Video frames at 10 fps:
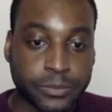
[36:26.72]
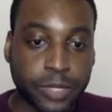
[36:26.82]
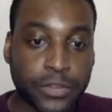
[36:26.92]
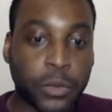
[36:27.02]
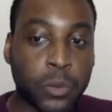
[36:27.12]

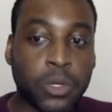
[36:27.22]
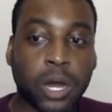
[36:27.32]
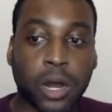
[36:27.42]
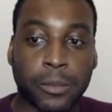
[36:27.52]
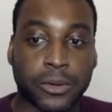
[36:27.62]

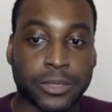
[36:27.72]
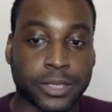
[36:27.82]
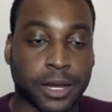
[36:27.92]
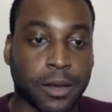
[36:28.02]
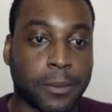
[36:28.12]

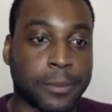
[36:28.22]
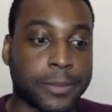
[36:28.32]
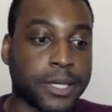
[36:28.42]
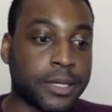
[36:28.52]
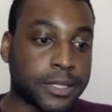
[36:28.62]
WooCommerce
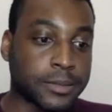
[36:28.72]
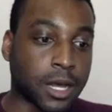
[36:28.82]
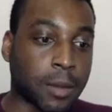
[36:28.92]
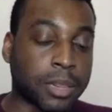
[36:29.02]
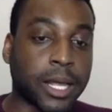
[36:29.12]

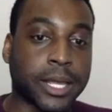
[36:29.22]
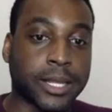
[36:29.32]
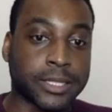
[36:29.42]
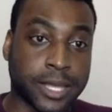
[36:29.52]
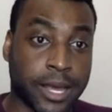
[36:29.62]

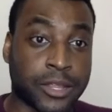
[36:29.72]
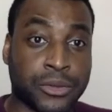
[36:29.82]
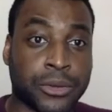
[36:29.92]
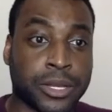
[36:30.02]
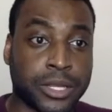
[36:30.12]
plugins
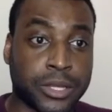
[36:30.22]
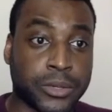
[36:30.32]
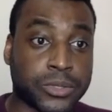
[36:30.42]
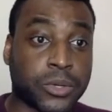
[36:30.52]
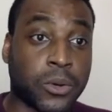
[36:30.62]
that you can
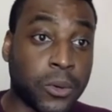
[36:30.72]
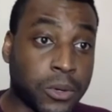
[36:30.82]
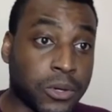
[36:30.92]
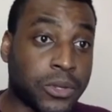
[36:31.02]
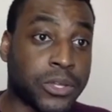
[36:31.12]
use,
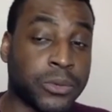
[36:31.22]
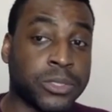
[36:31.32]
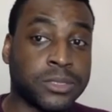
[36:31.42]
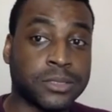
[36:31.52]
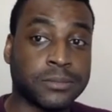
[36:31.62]
or
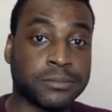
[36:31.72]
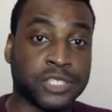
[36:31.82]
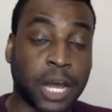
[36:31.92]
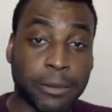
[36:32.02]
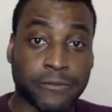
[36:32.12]
use
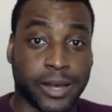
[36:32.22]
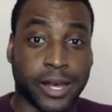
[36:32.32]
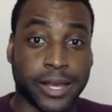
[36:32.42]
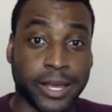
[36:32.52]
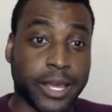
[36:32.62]

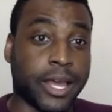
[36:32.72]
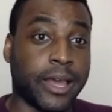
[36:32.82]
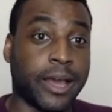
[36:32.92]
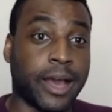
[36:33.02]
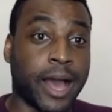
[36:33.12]
Shopify.
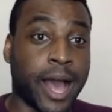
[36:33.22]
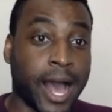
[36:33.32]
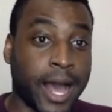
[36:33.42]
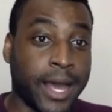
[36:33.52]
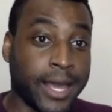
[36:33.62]

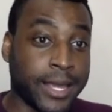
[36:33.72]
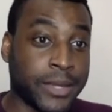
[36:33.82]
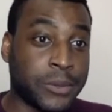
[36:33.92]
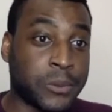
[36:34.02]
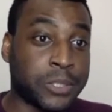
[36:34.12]

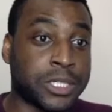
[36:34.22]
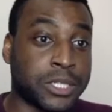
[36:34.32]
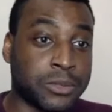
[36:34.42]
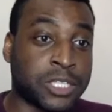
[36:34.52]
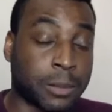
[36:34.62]
I would
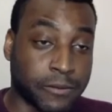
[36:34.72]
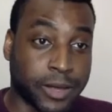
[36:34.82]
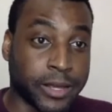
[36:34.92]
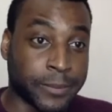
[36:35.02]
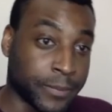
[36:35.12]
use Shopify.